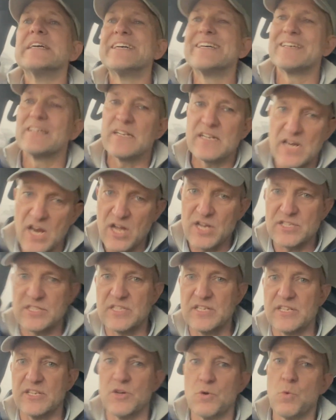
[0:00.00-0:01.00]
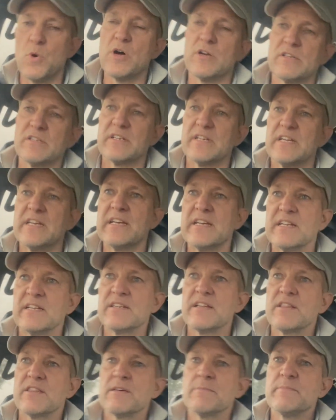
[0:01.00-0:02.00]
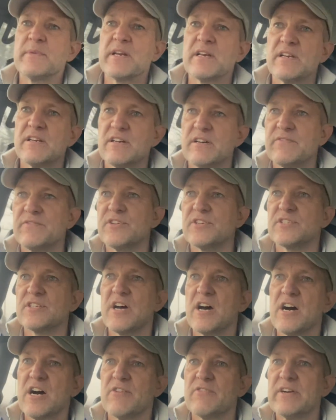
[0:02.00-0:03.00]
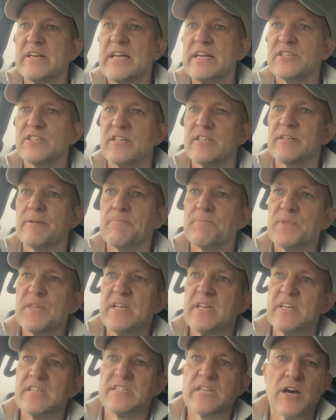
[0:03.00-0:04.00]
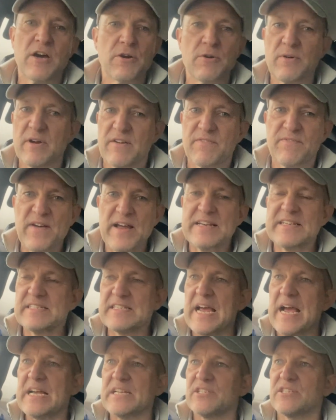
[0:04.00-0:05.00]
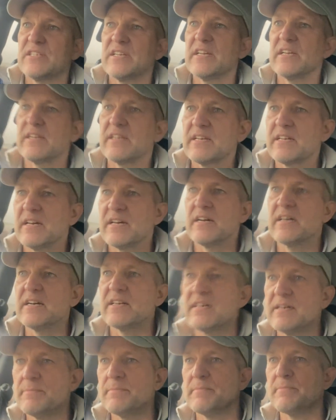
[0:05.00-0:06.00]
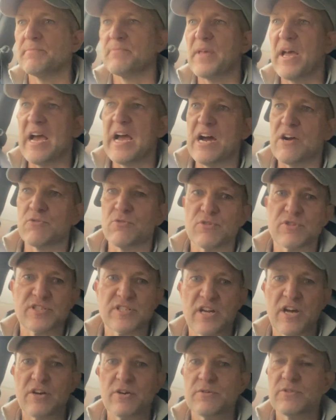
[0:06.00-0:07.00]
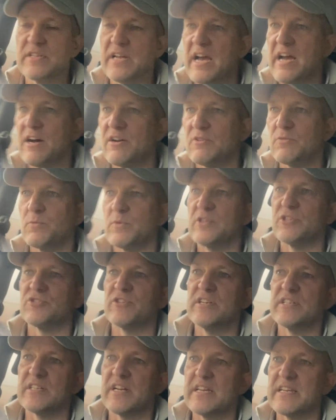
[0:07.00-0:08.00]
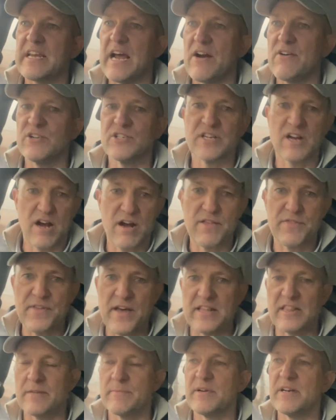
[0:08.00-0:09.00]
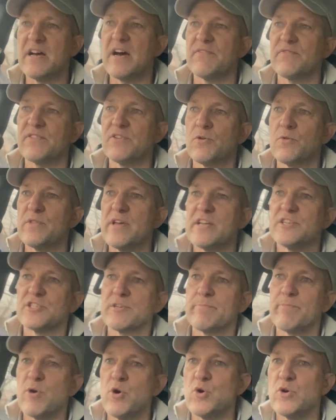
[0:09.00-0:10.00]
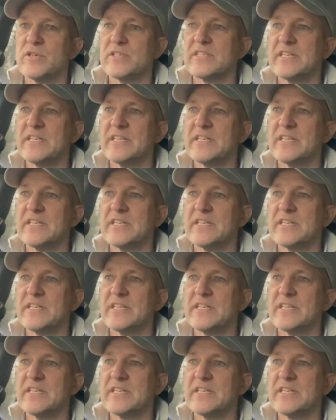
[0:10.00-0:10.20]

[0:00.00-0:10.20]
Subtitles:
Last thing you want in the middle of the Sahara Desert. So a fantastic hour or so down with Treaslake Garage. Can't thank them enough and all their support.